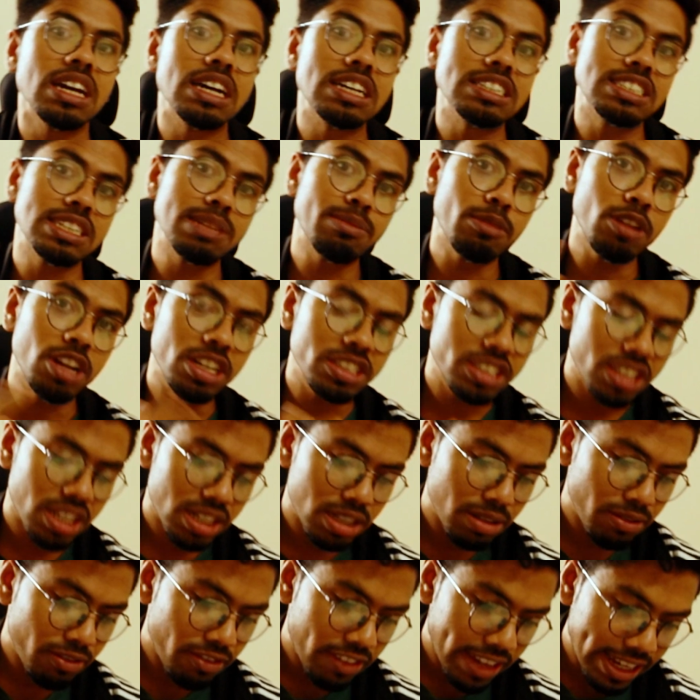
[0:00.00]

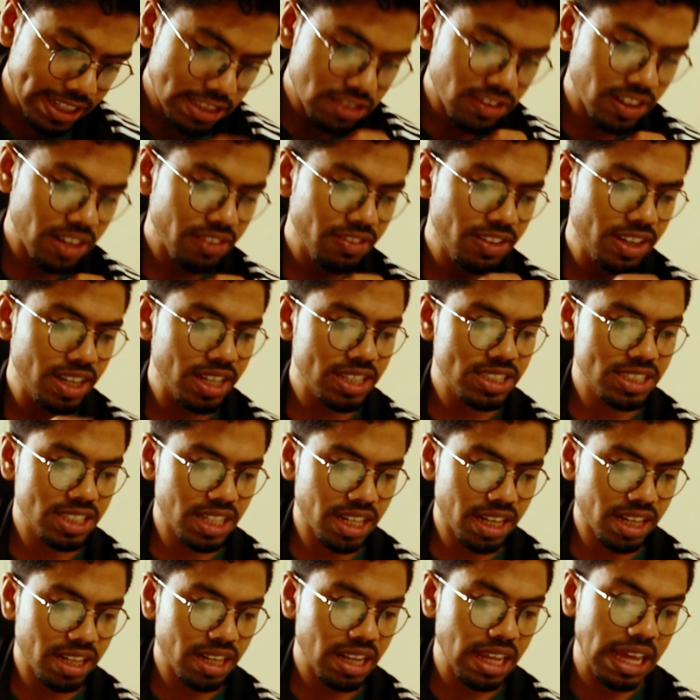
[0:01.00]
simulation based
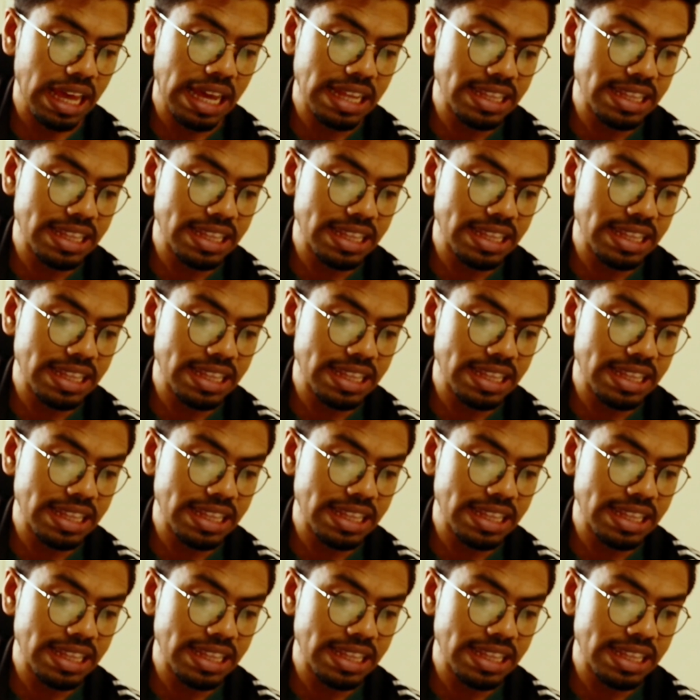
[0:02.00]
verification,